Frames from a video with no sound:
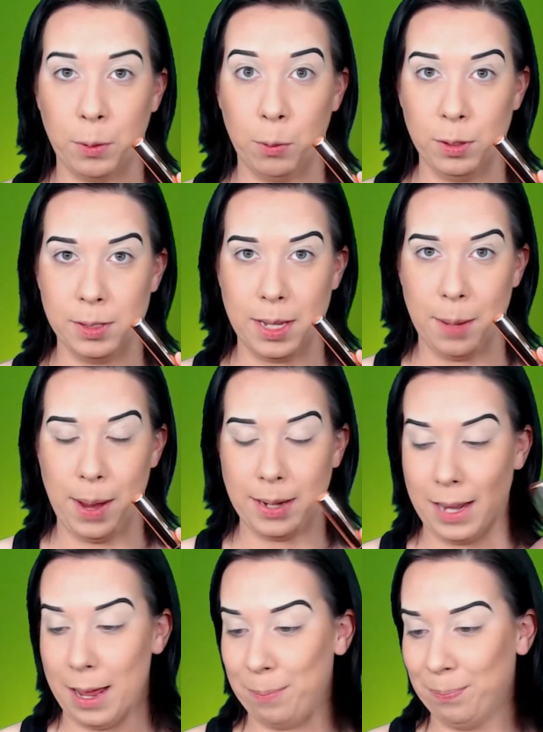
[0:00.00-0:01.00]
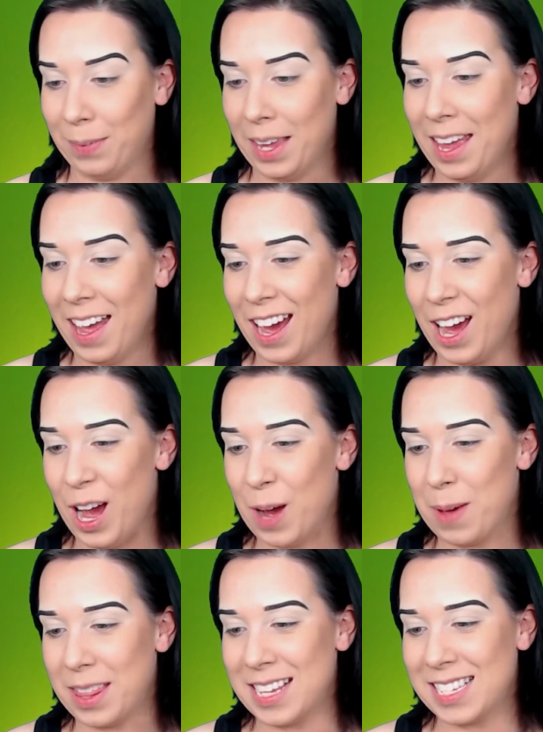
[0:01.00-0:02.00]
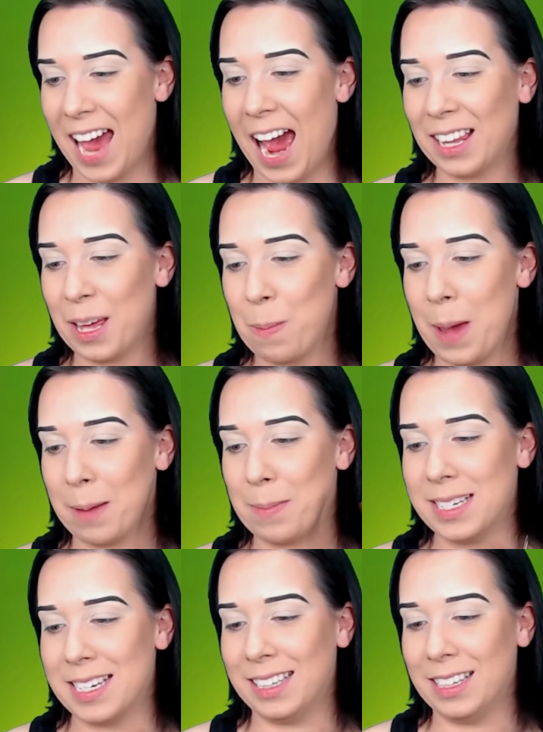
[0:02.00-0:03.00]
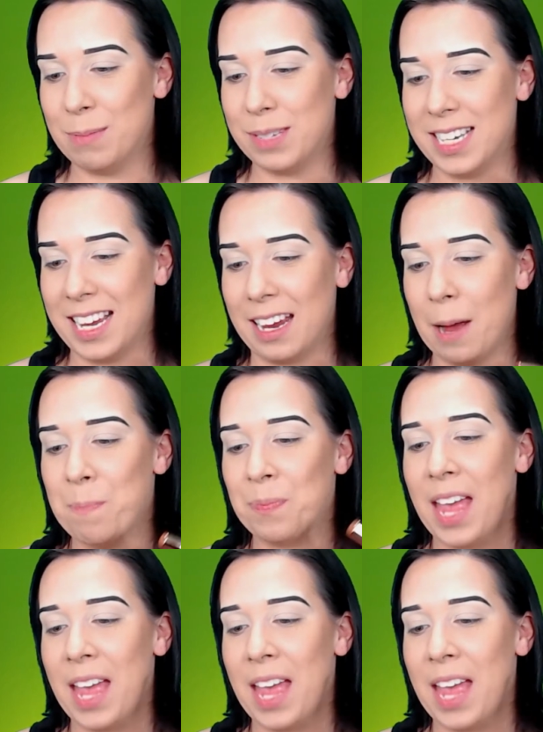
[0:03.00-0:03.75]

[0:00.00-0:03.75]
We'll see about that. This highly pigmented lipstick